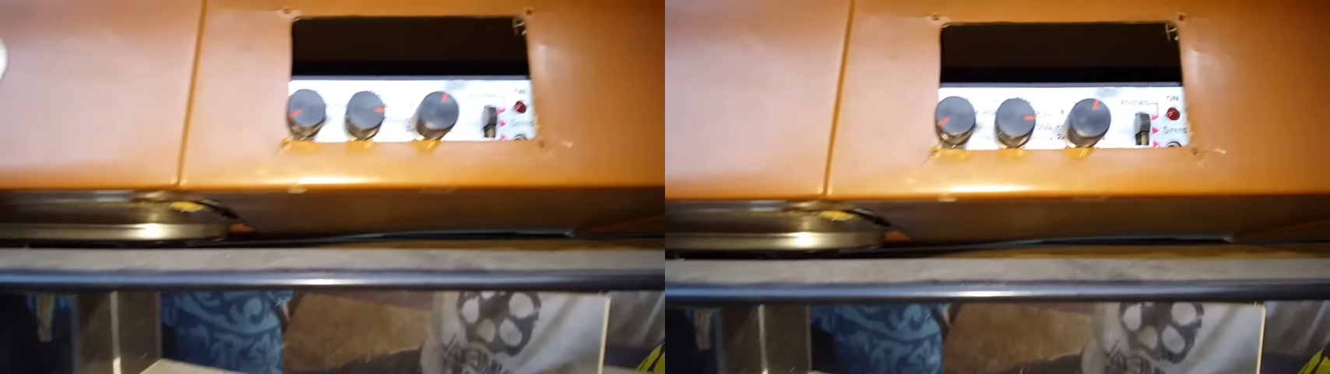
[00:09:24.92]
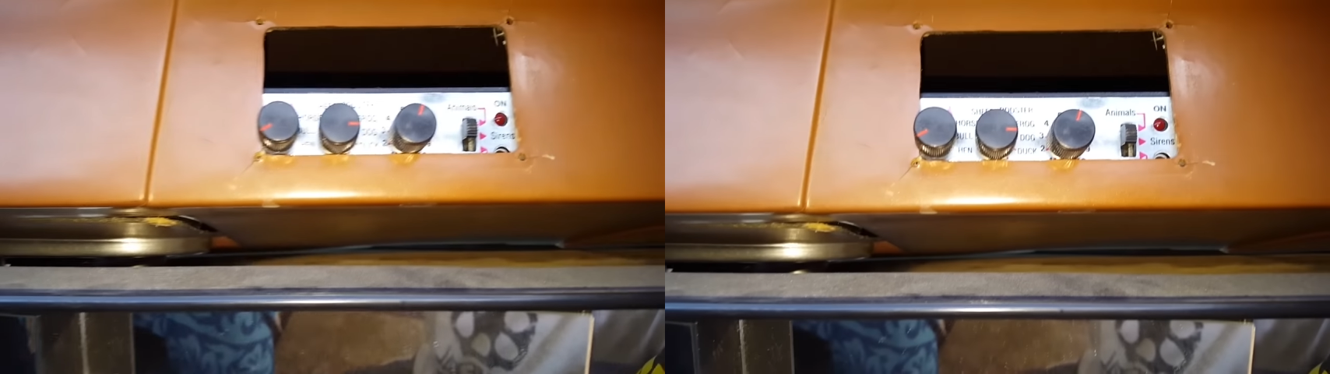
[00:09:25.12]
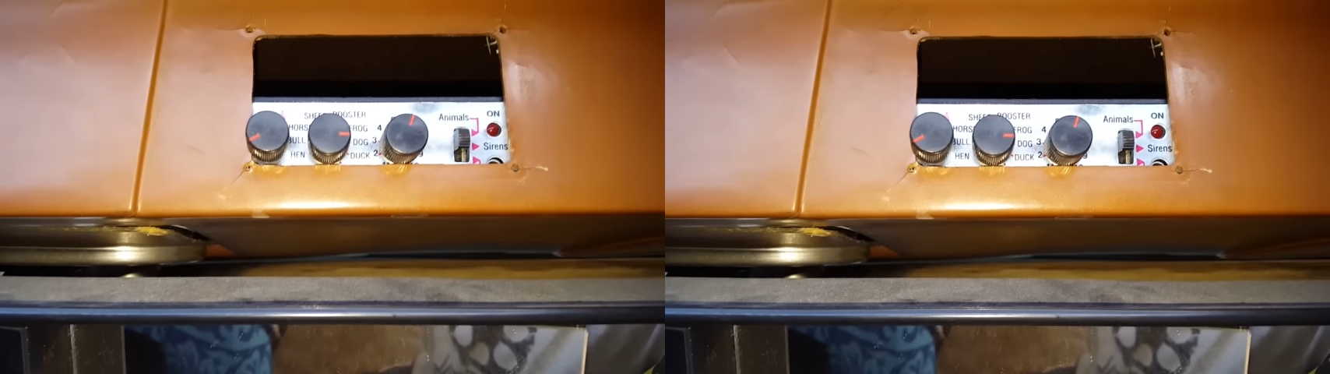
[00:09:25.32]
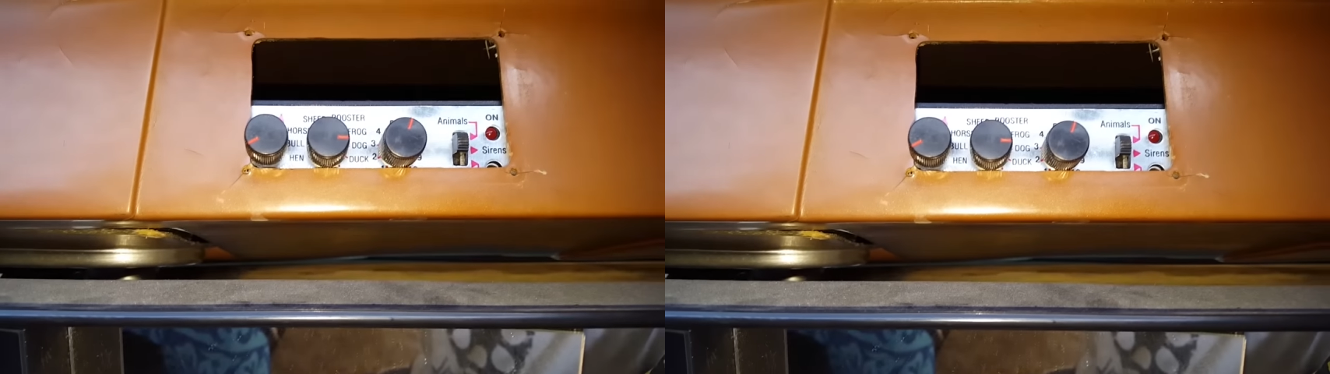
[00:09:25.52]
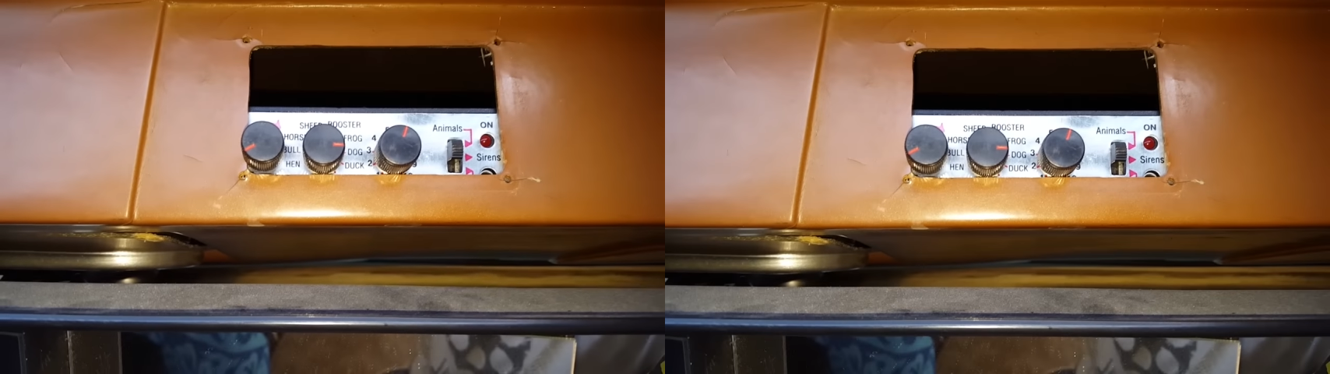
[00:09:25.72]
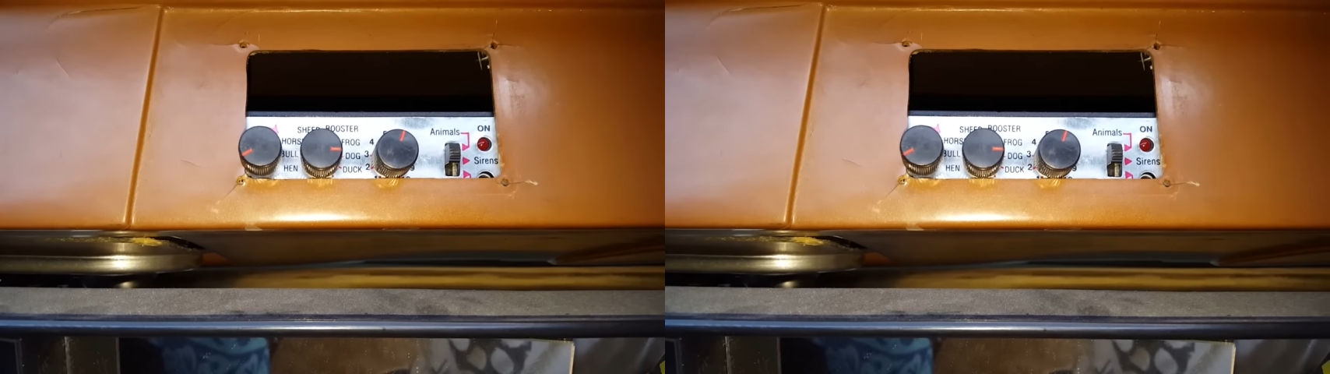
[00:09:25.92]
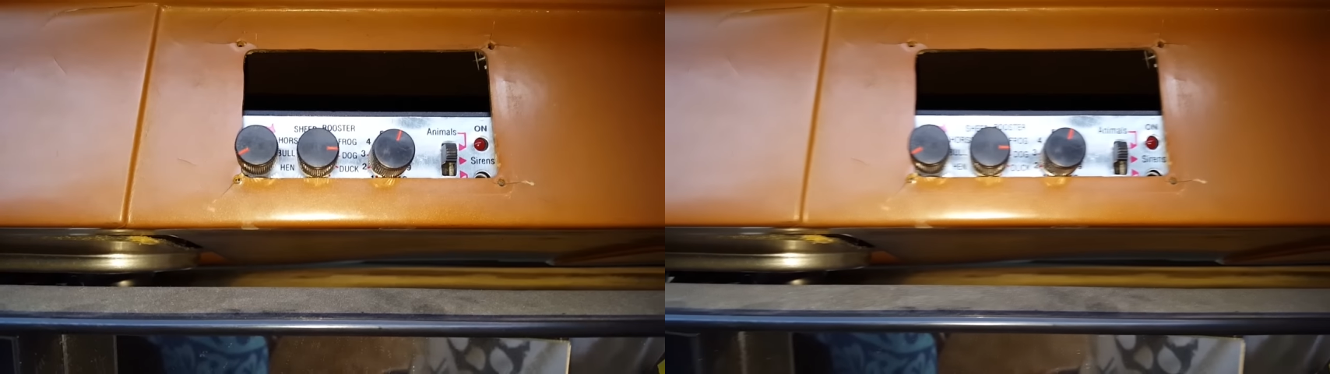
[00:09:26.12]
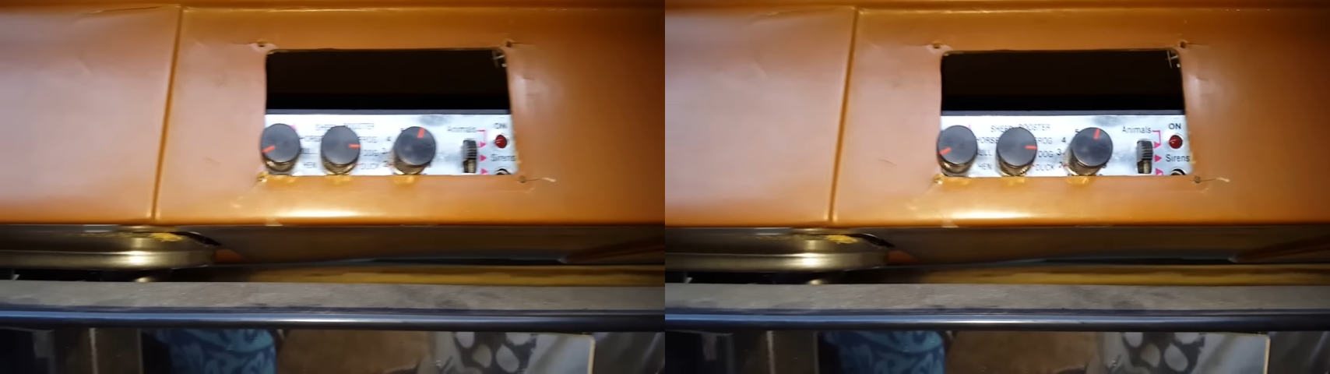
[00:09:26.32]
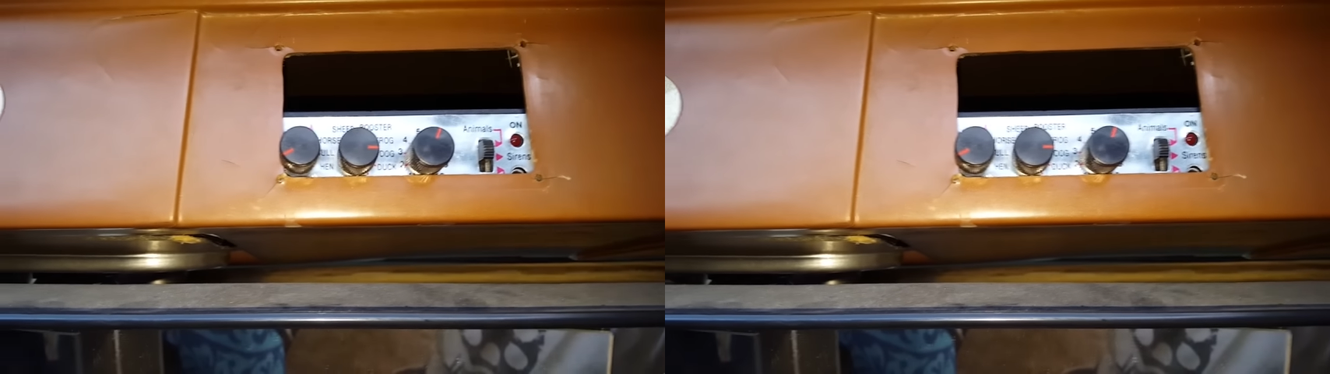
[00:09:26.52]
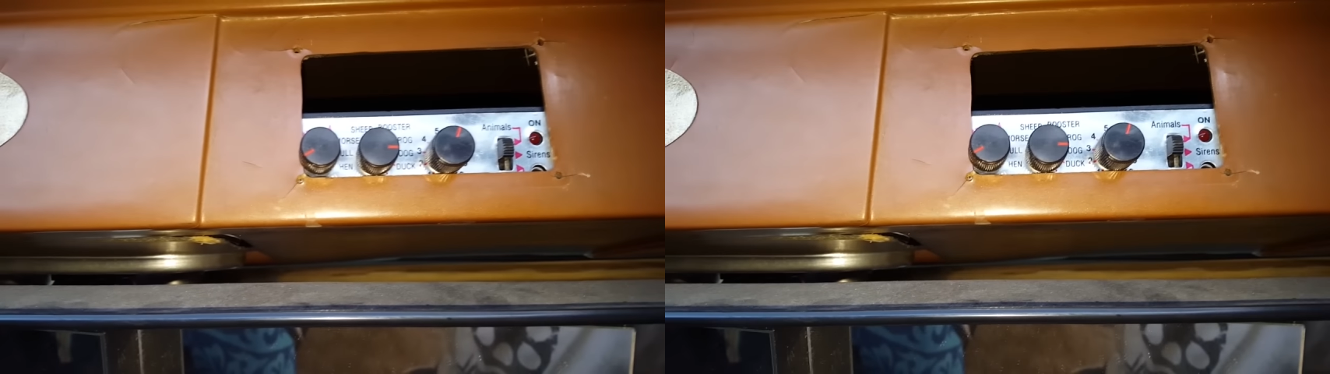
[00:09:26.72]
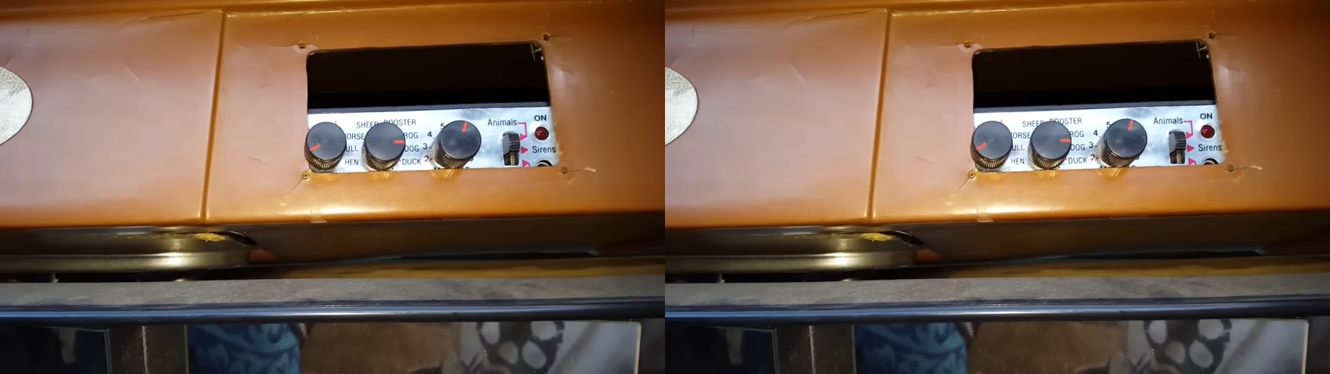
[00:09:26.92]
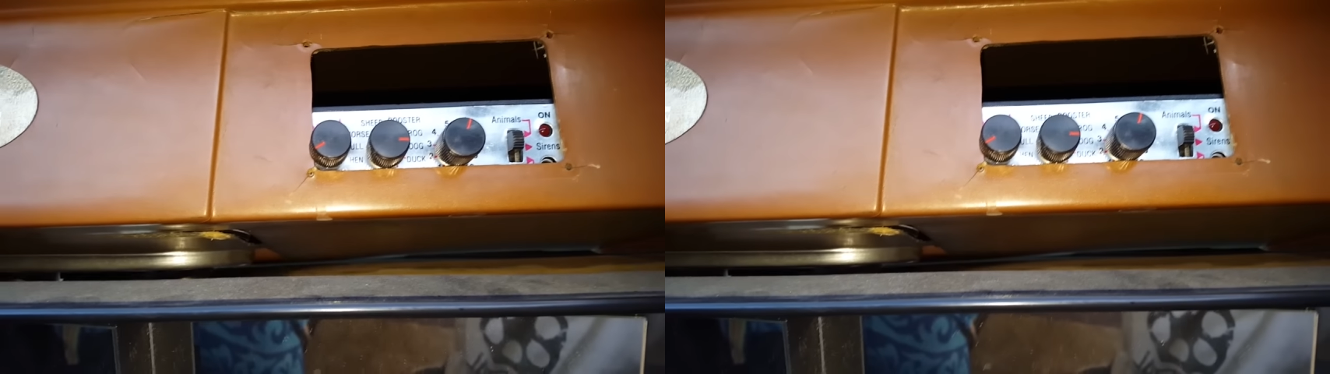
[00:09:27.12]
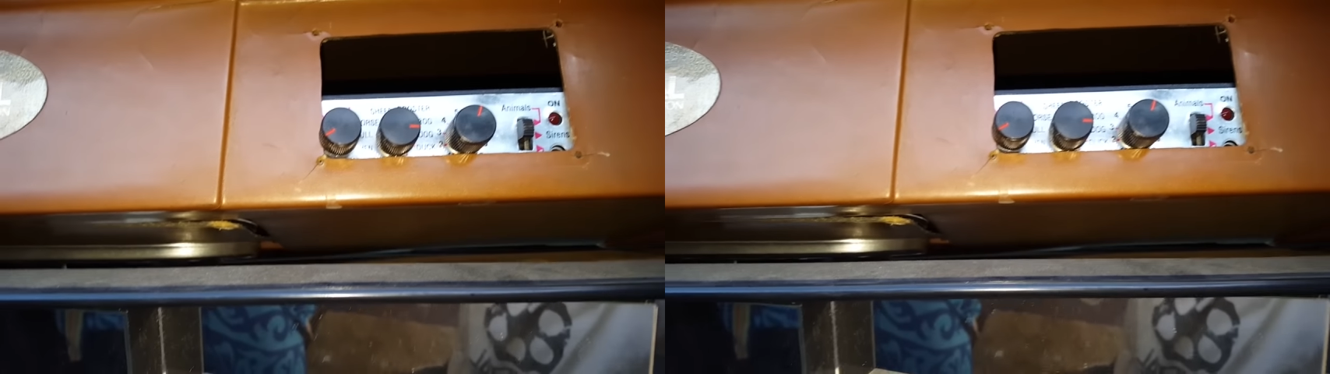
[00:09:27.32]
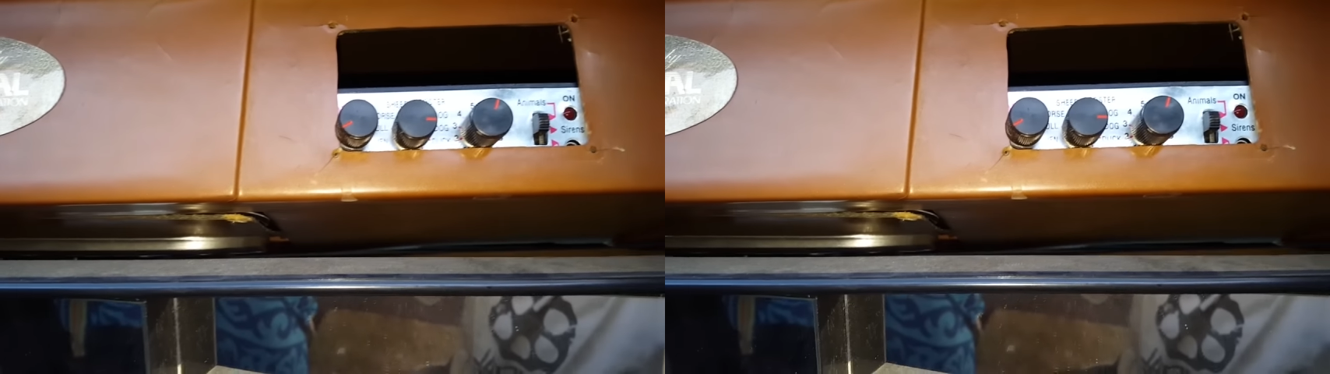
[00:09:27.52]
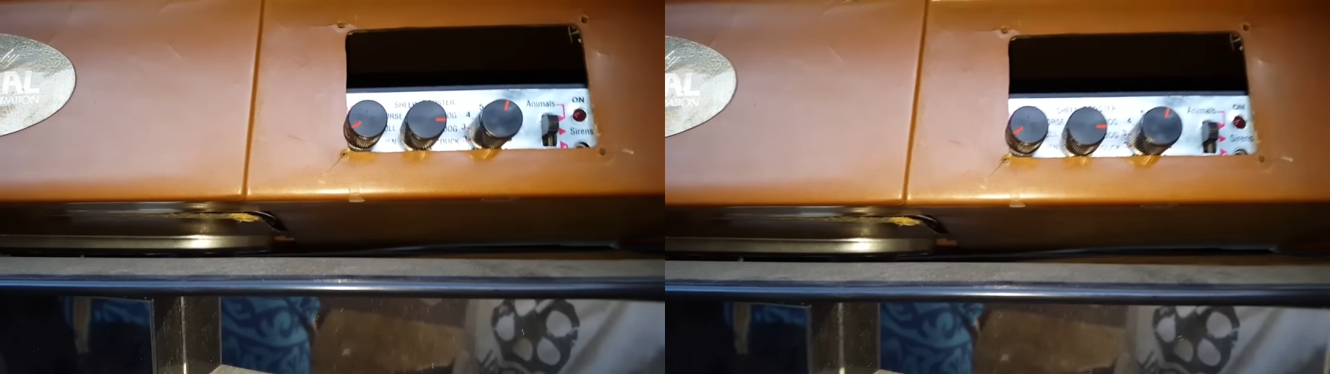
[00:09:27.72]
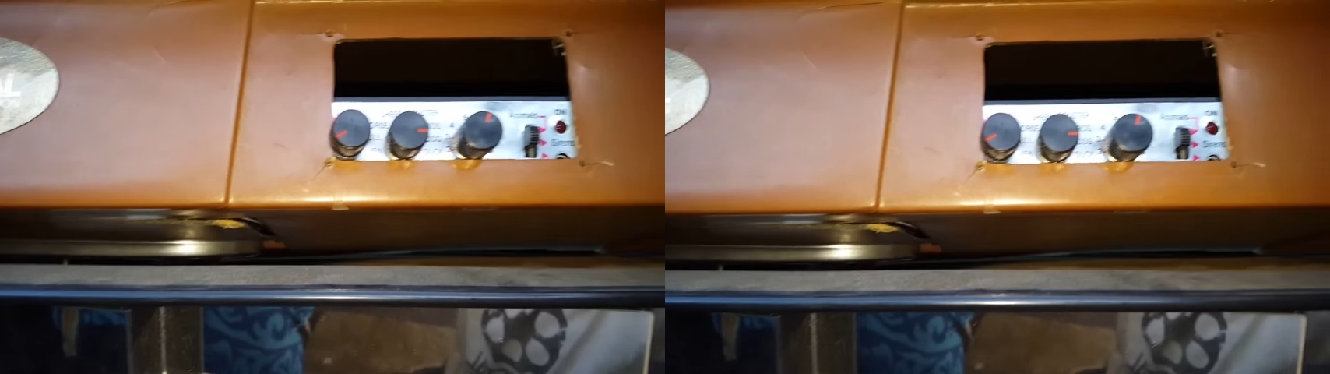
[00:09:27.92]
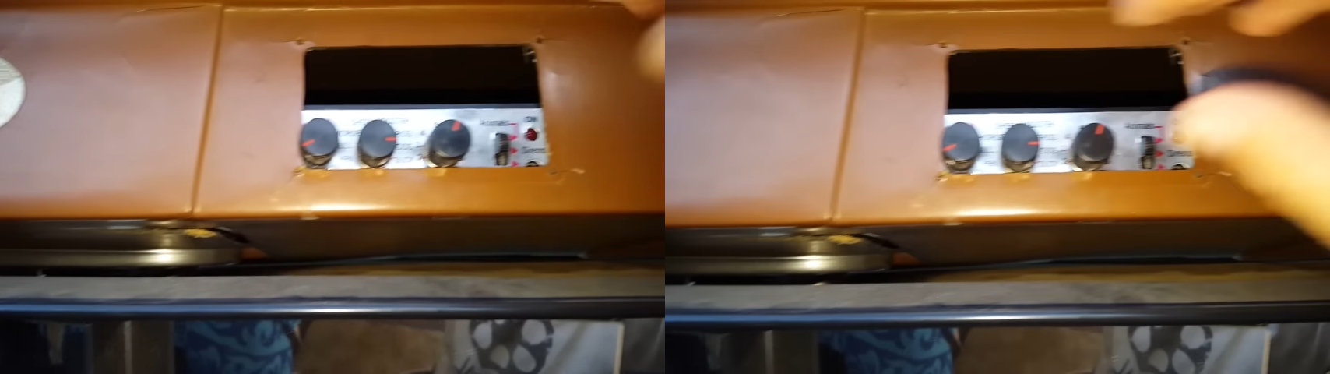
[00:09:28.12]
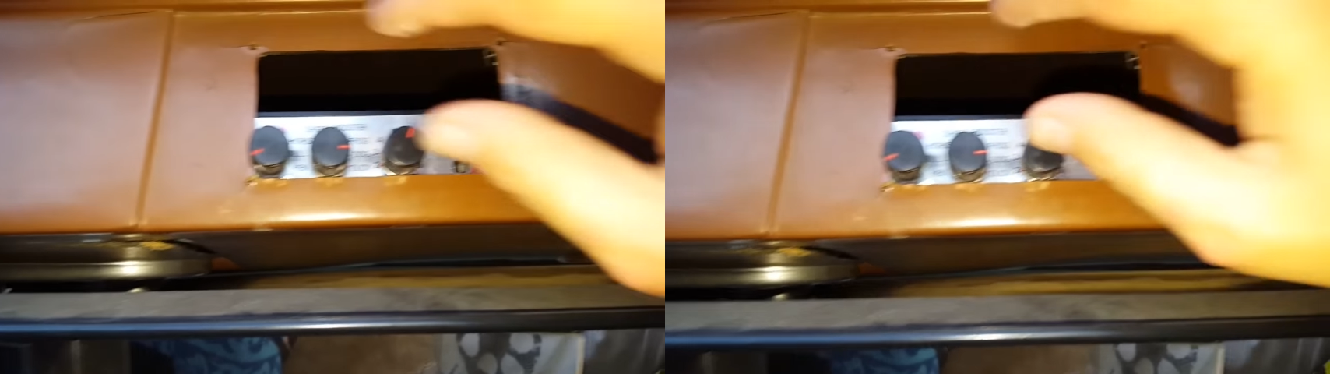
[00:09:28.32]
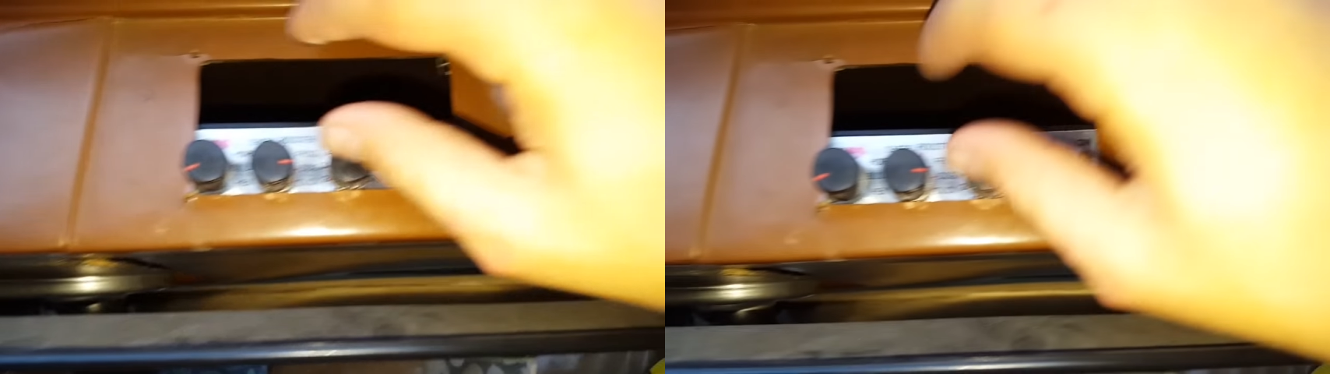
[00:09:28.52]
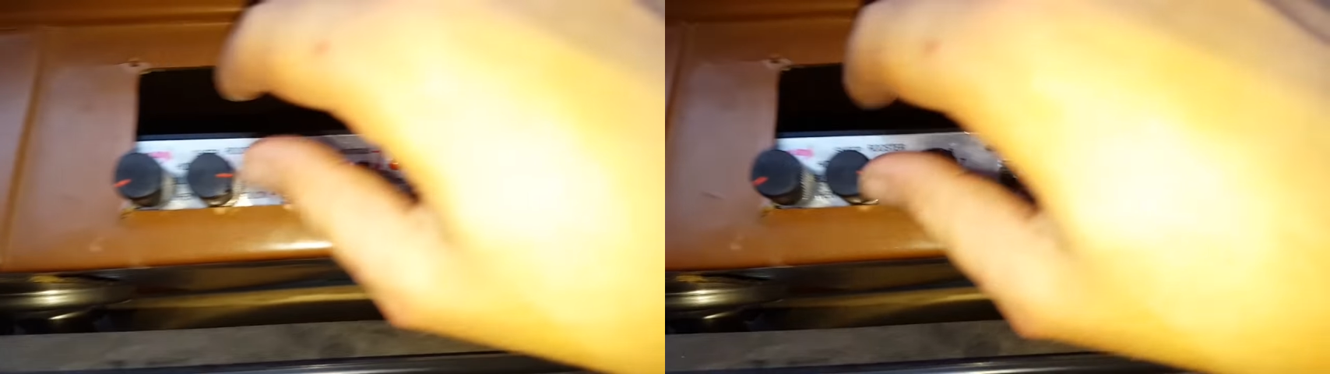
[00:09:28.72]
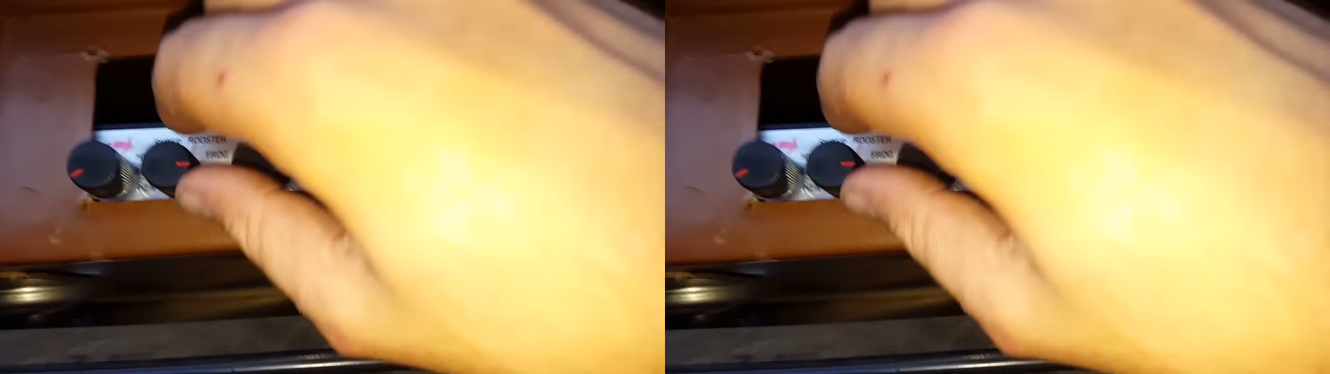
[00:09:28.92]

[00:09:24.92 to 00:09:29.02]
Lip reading: (no speaker visible)